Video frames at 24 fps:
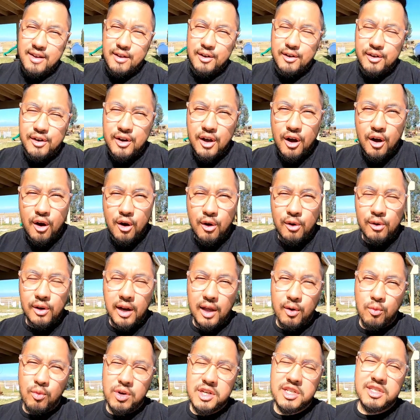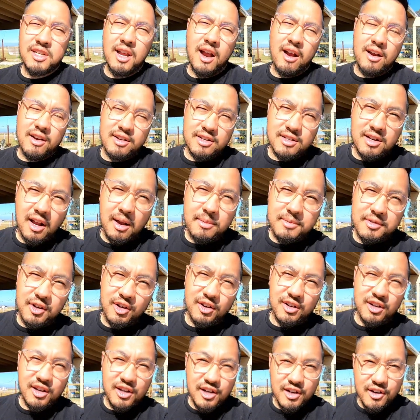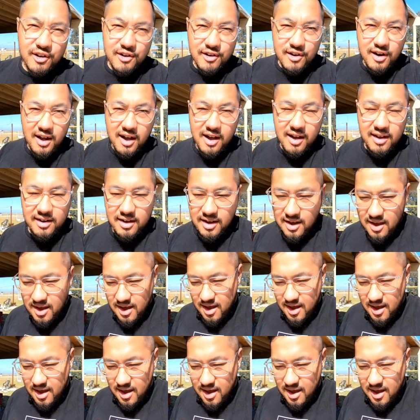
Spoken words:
know like which tire shops are good or not.